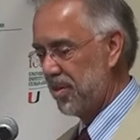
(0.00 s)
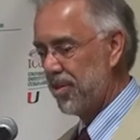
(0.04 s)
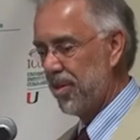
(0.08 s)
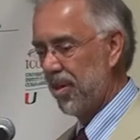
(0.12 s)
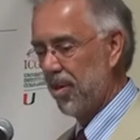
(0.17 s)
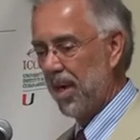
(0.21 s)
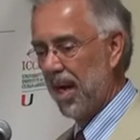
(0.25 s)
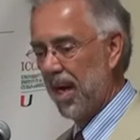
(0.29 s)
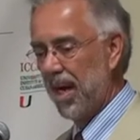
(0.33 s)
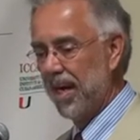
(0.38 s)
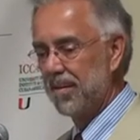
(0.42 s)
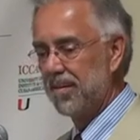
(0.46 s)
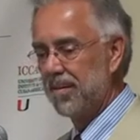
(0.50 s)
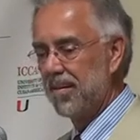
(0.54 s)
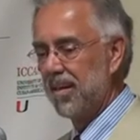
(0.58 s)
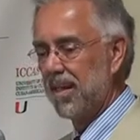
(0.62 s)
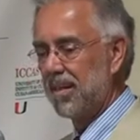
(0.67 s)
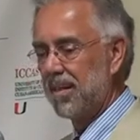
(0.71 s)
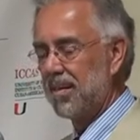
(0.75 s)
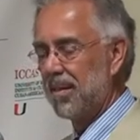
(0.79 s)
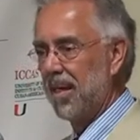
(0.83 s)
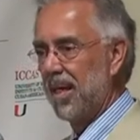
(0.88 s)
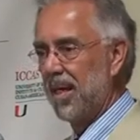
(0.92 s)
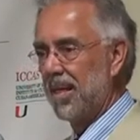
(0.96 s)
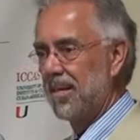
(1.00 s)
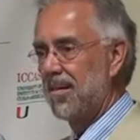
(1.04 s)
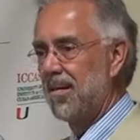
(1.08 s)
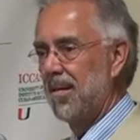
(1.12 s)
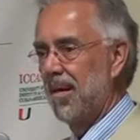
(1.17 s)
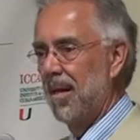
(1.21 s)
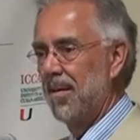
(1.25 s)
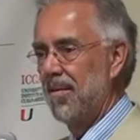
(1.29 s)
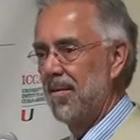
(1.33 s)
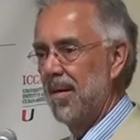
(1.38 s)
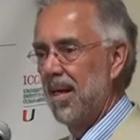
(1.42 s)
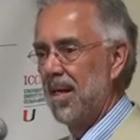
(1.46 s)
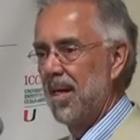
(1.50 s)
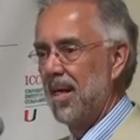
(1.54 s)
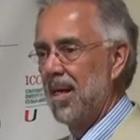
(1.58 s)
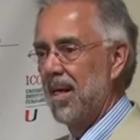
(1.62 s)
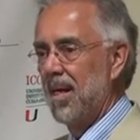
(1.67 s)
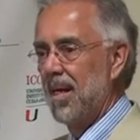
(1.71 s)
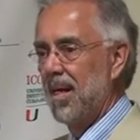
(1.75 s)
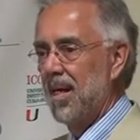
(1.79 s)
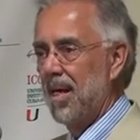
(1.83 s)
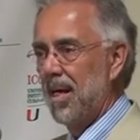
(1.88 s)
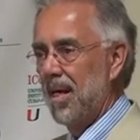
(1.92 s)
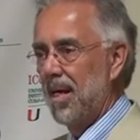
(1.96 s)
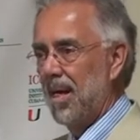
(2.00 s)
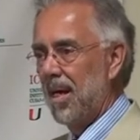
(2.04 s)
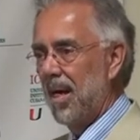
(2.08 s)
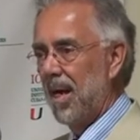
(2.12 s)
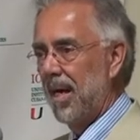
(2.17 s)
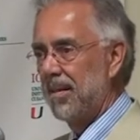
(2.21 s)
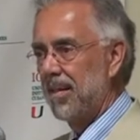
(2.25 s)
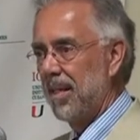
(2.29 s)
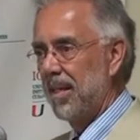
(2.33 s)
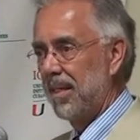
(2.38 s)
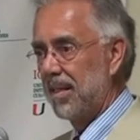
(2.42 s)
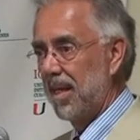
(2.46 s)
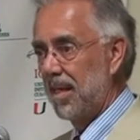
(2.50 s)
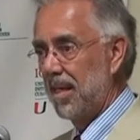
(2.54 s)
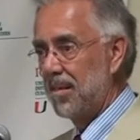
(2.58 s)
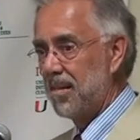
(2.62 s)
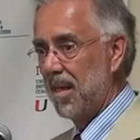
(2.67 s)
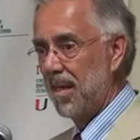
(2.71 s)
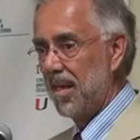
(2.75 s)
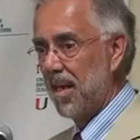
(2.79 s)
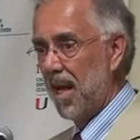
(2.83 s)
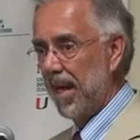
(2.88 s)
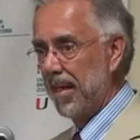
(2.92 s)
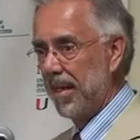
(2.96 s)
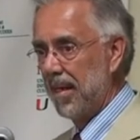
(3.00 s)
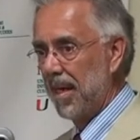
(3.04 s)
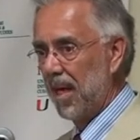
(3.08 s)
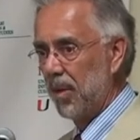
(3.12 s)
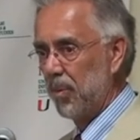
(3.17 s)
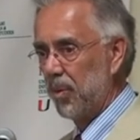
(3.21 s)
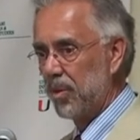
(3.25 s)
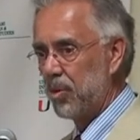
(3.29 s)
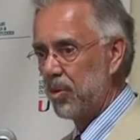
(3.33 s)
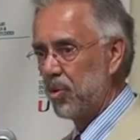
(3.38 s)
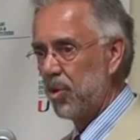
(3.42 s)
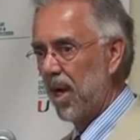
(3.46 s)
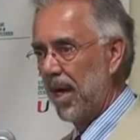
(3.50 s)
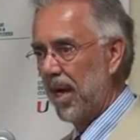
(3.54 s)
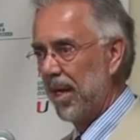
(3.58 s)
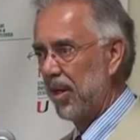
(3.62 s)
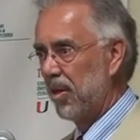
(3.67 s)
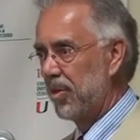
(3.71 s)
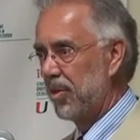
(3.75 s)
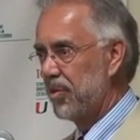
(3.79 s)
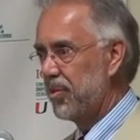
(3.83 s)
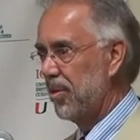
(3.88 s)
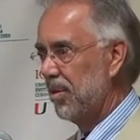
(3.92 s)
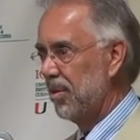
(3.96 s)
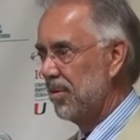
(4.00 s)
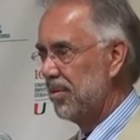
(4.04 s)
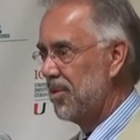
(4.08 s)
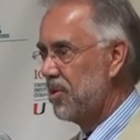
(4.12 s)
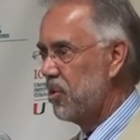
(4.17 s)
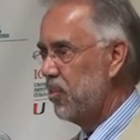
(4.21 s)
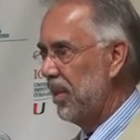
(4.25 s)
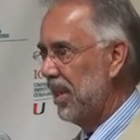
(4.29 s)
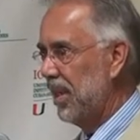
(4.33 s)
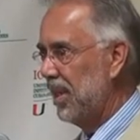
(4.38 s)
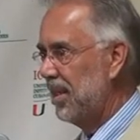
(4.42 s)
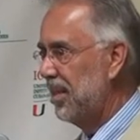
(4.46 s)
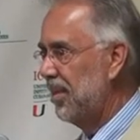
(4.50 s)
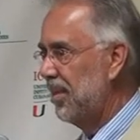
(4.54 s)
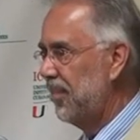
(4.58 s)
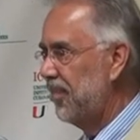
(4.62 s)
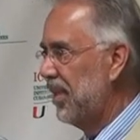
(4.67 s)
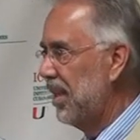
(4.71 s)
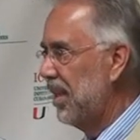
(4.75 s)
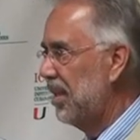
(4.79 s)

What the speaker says: So I think that that's a night I will try also to speak